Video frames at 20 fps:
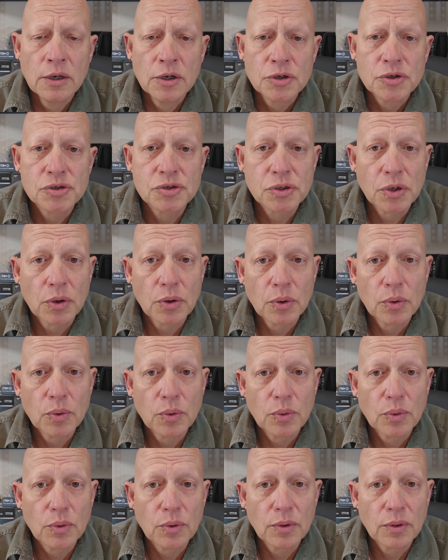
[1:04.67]

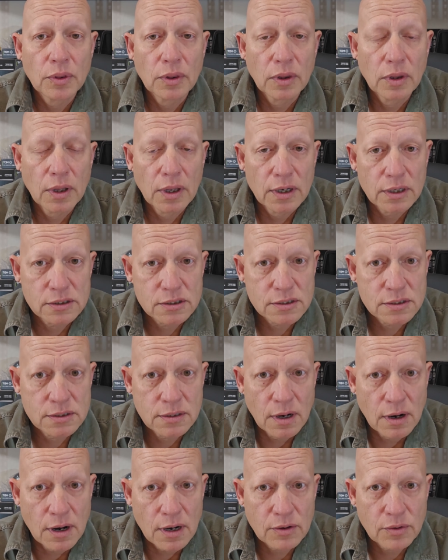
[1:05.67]
So let's
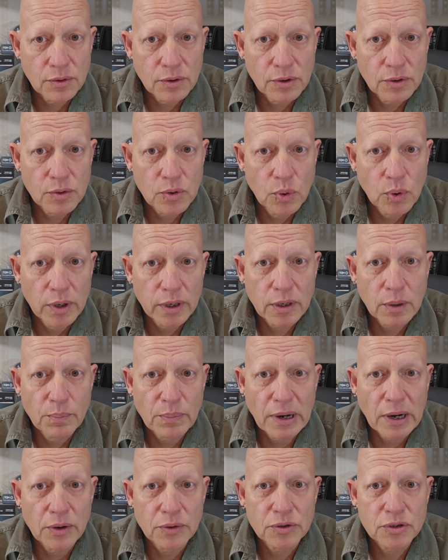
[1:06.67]
talk real quick
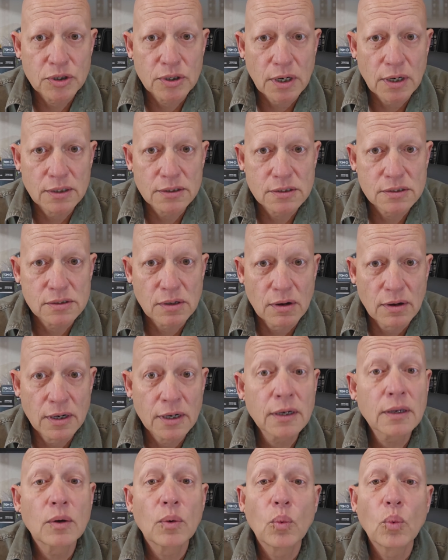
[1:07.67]
about
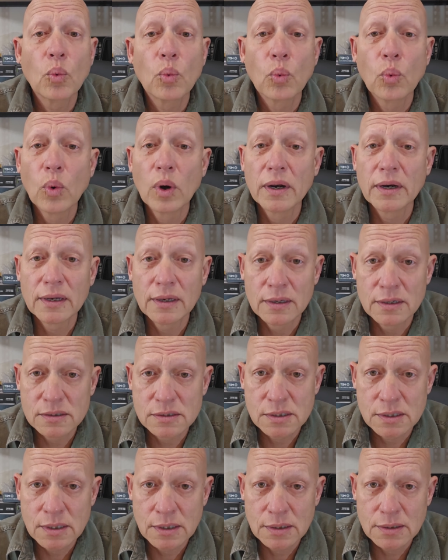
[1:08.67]
transonic. What
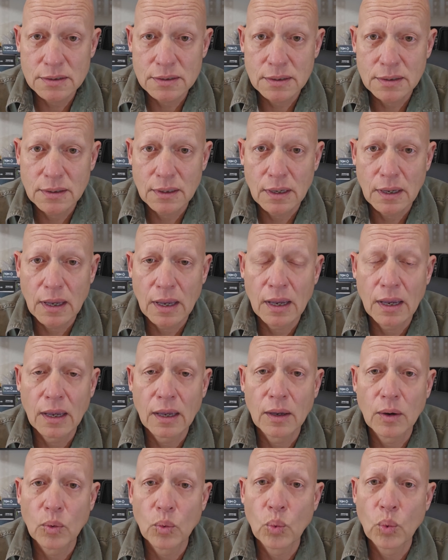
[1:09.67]
is it
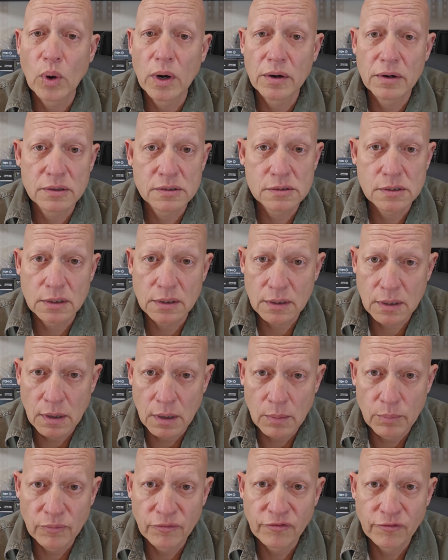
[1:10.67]
and where does it
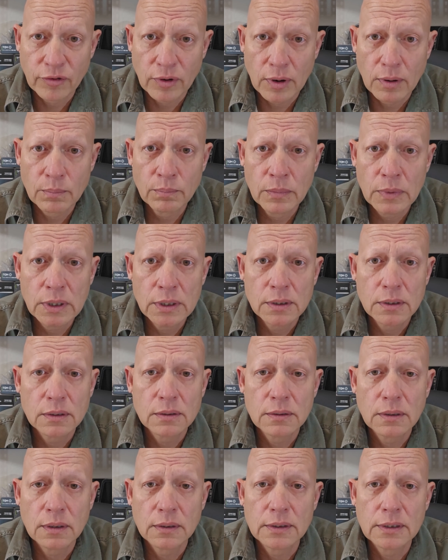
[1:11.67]
come from?
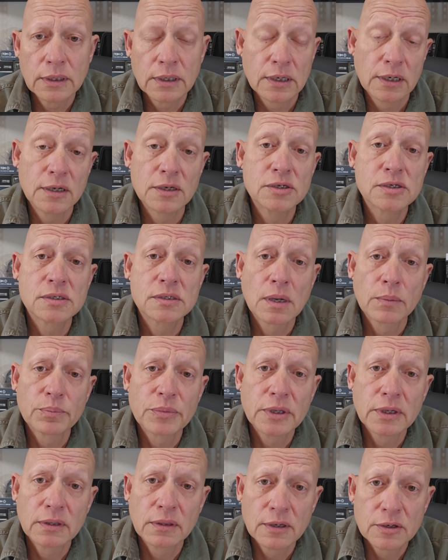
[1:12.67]
It is
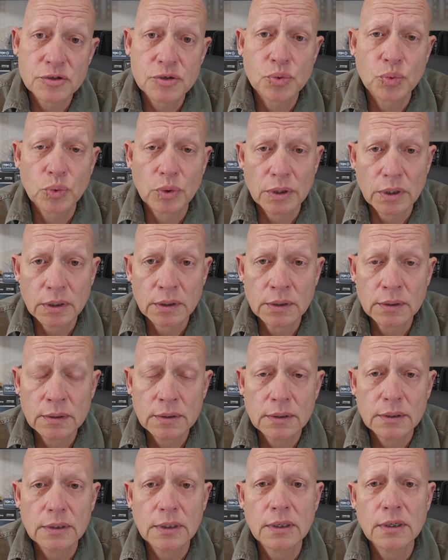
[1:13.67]
something that's real.
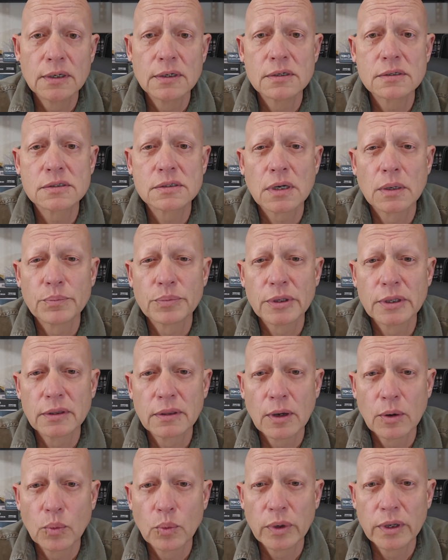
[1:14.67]
It is
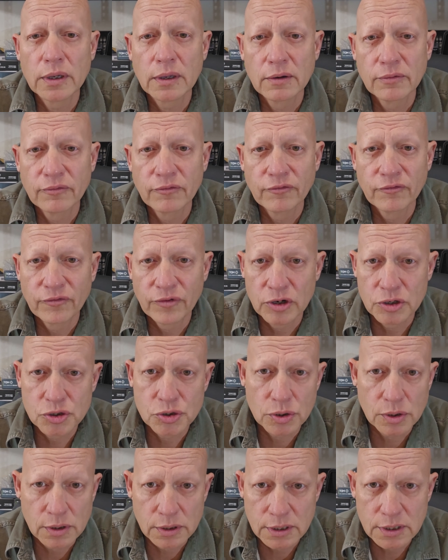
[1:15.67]
something that we can
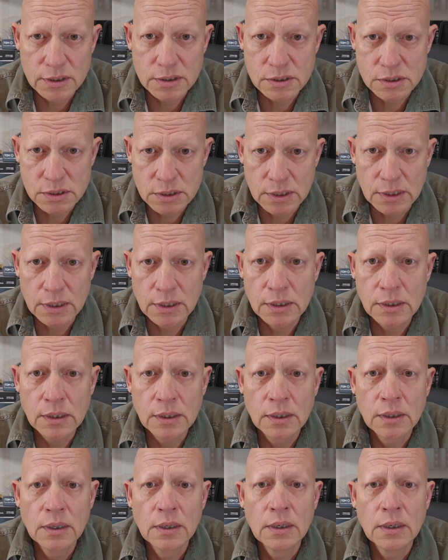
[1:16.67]
visually see,